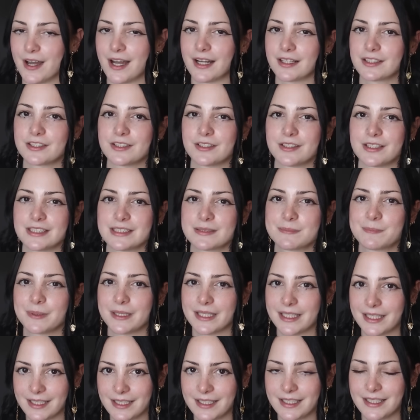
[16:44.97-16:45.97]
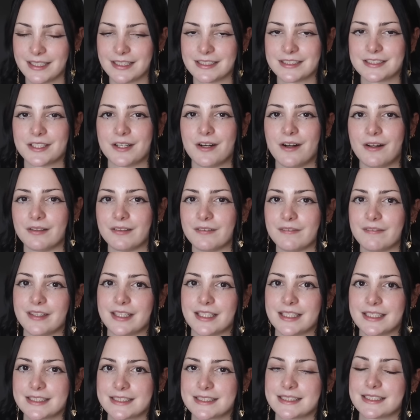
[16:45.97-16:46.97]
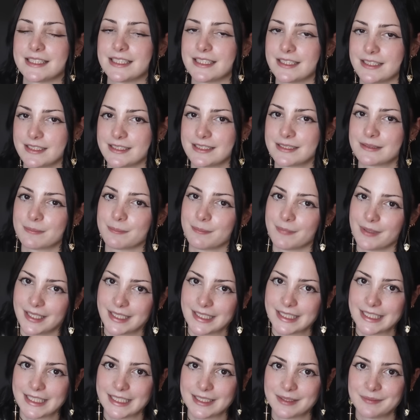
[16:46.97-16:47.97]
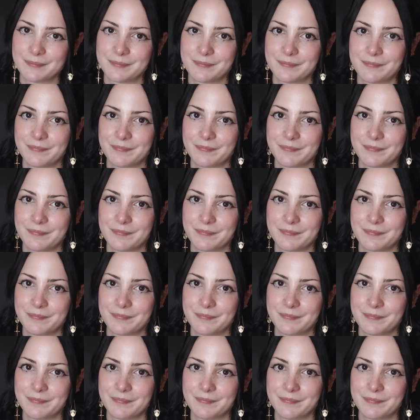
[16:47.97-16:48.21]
factor that's playing into all of this is money.